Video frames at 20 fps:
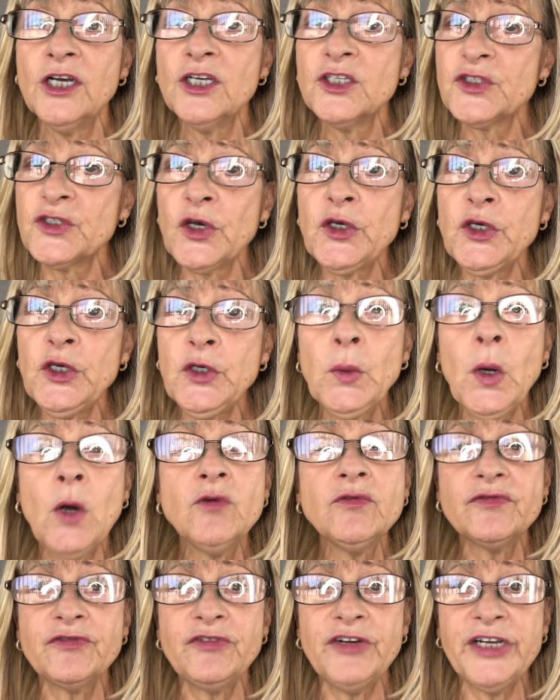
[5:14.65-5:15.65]
so you
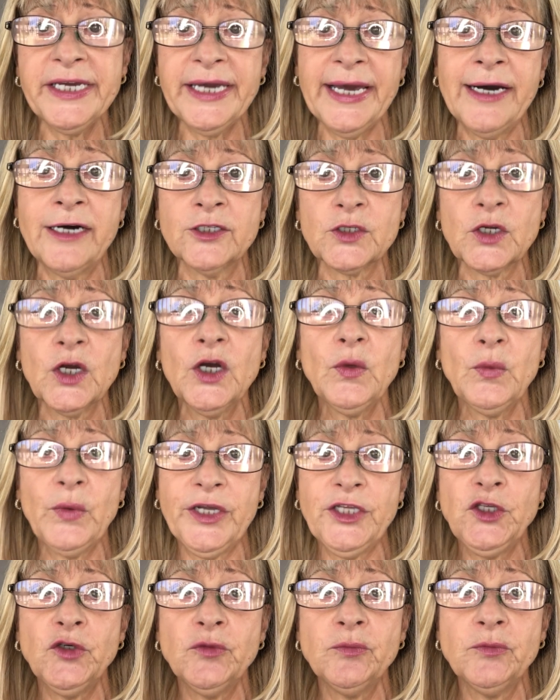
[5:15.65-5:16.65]
won't freak out
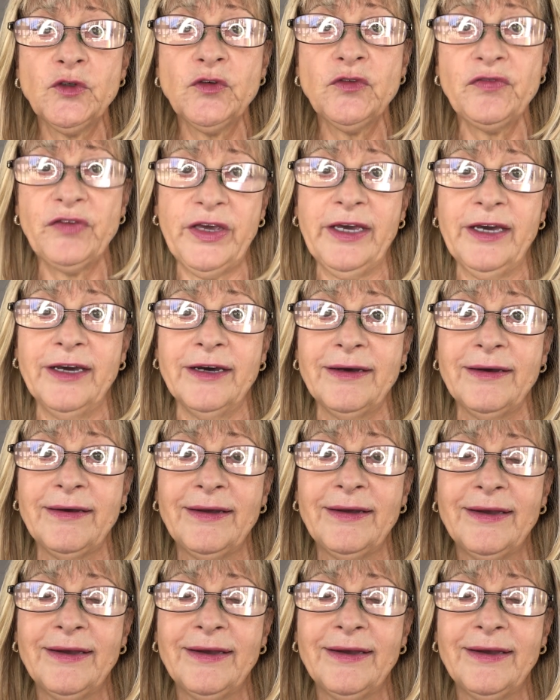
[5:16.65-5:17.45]
when you move here.